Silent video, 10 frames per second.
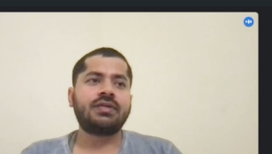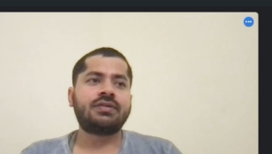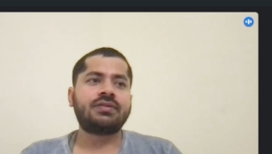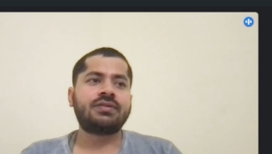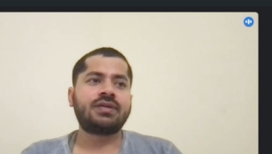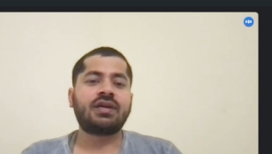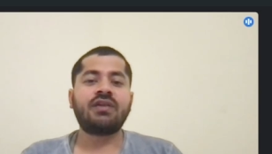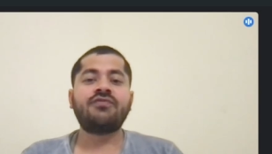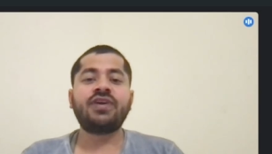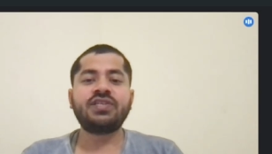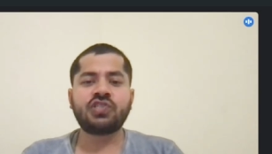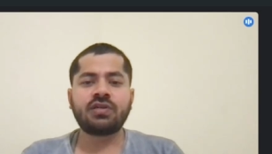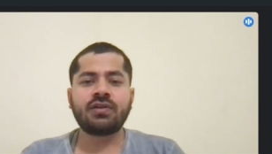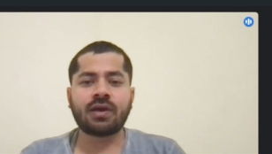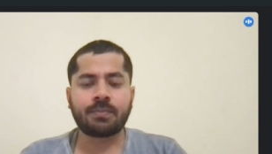it's a
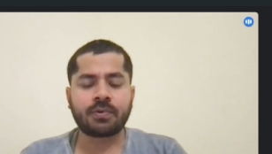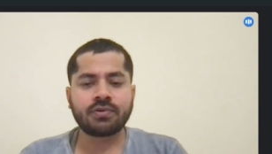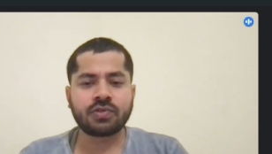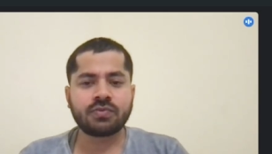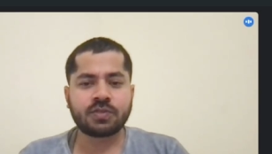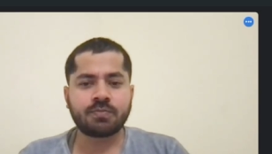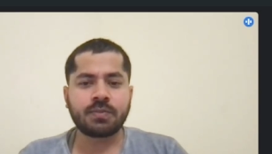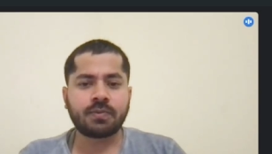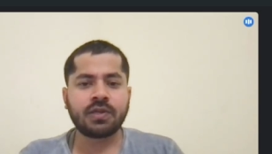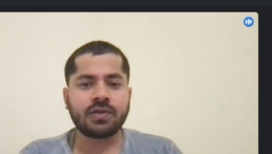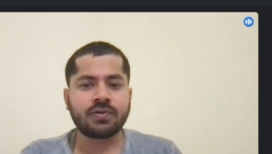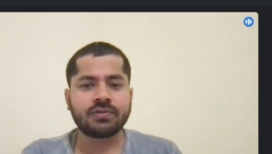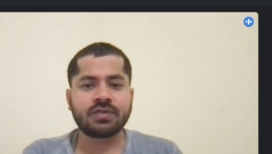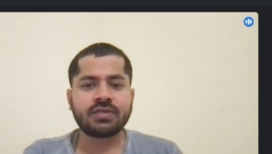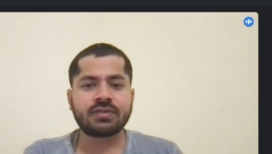convention approach which people
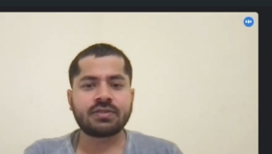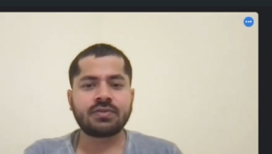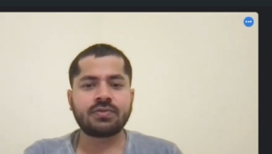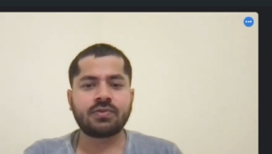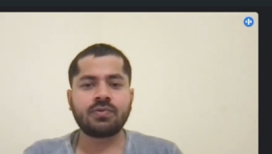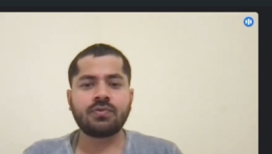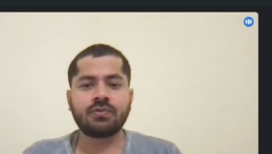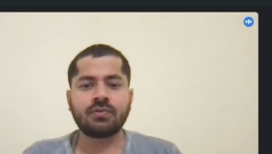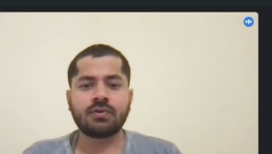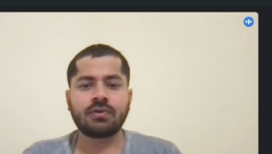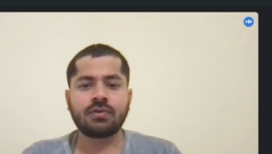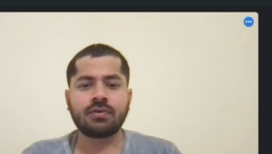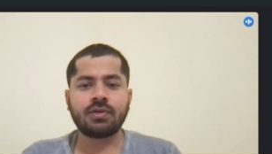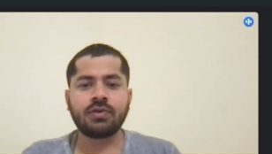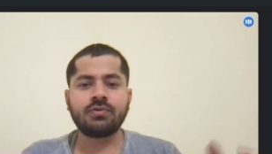uses ah. to
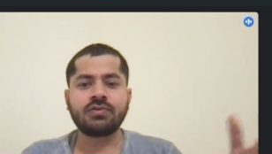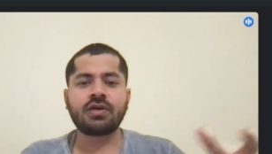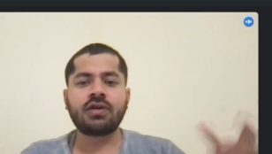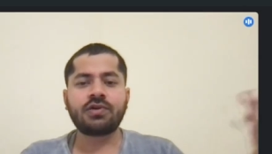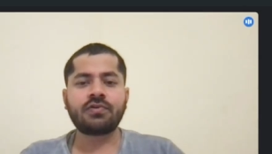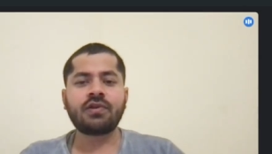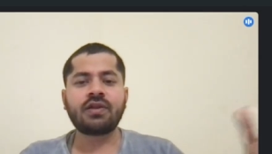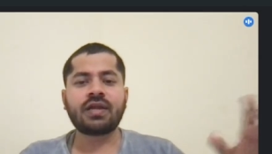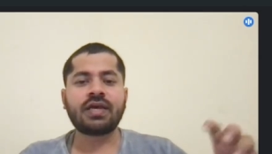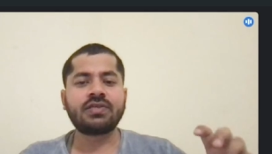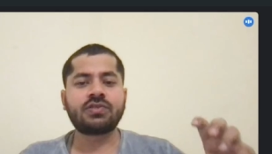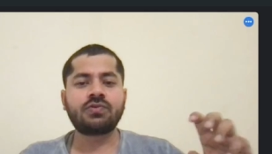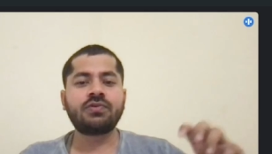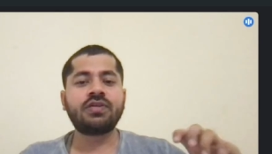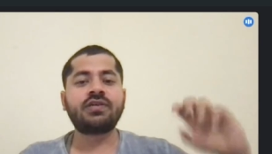use the controller as
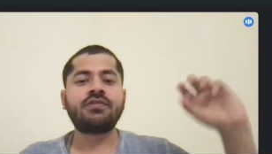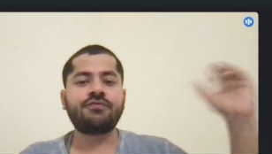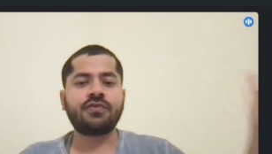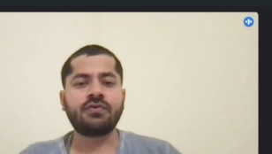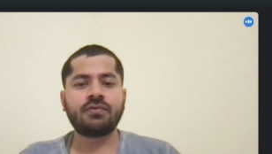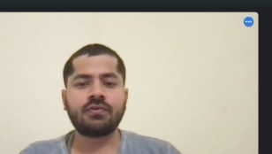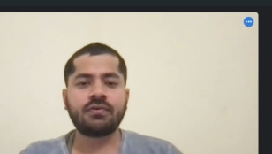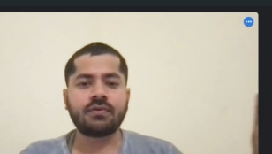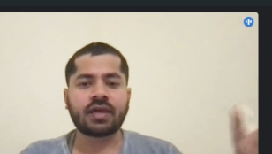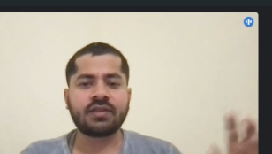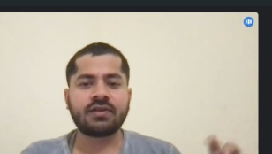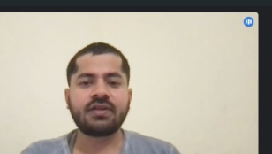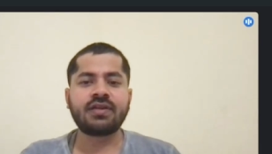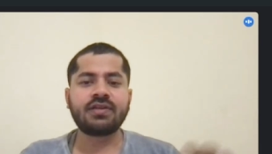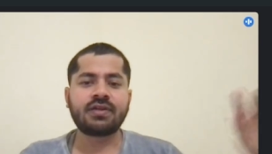to return a view rather
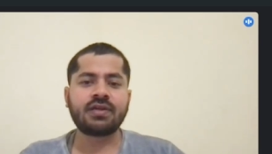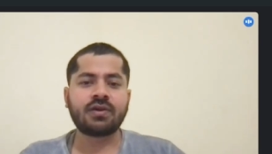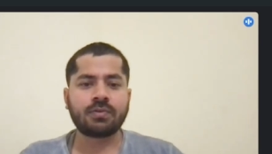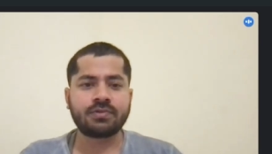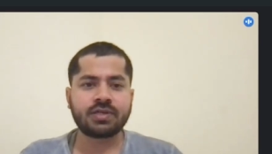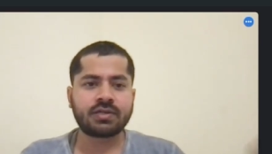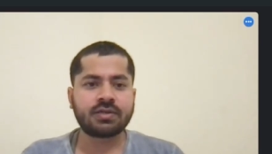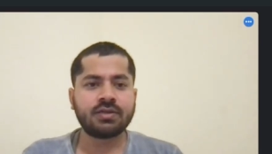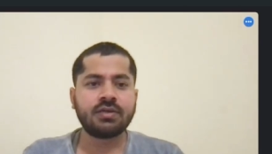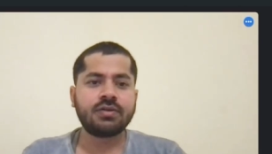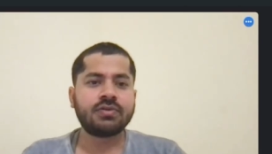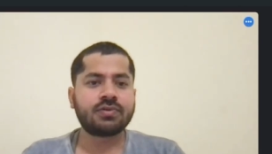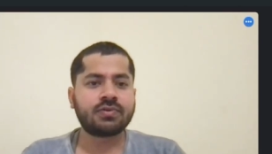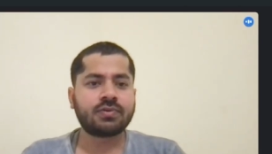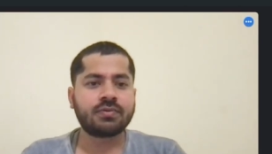than returning object.
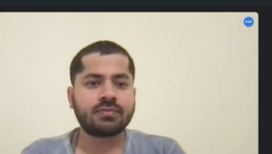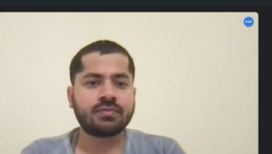So